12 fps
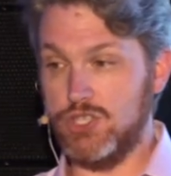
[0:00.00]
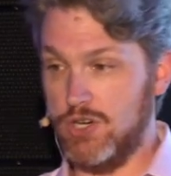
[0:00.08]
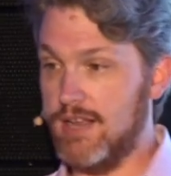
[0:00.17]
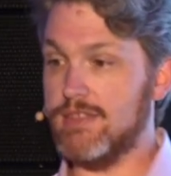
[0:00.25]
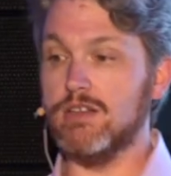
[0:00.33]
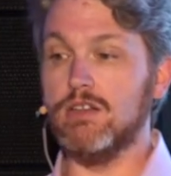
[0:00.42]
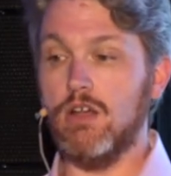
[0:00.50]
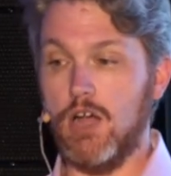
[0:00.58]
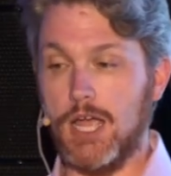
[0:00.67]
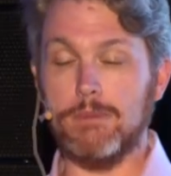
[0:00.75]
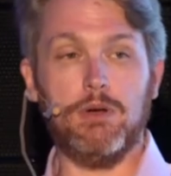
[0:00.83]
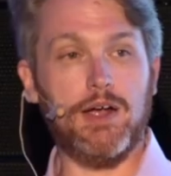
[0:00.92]
Jython,
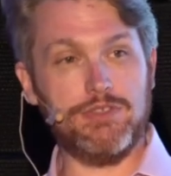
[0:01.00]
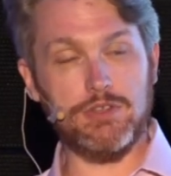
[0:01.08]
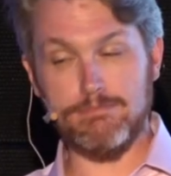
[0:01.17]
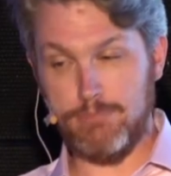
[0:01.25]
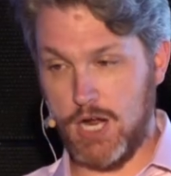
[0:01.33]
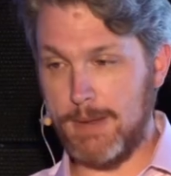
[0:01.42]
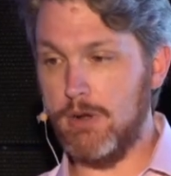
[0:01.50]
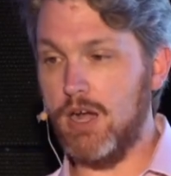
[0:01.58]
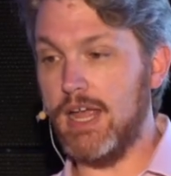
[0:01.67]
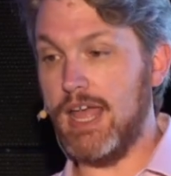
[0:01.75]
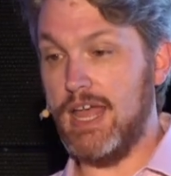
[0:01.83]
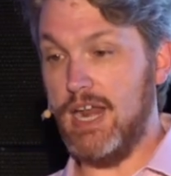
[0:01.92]
IronPython,
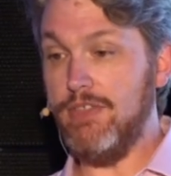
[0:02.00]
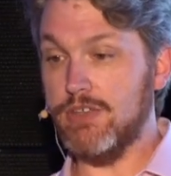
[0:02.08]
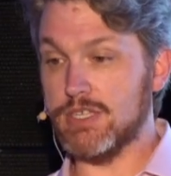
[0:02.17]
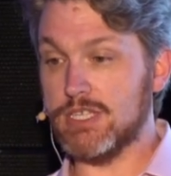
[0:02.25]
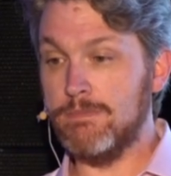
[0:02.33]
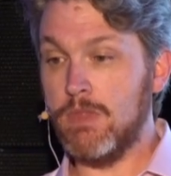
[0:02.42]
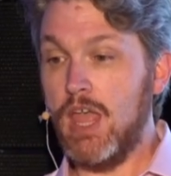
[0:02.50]
PyPy, and others.